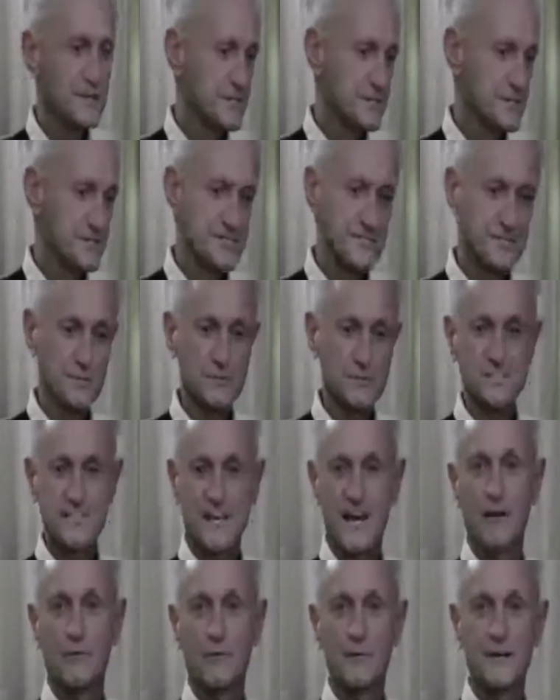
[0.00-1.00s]
she was
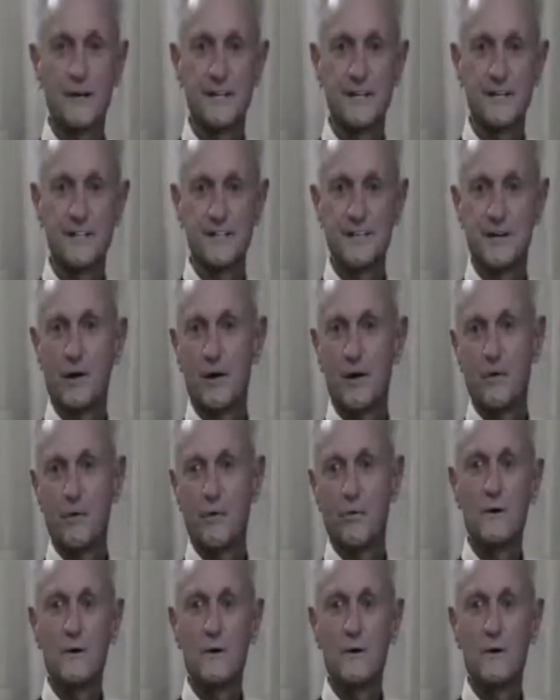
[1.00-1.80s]
out ready to go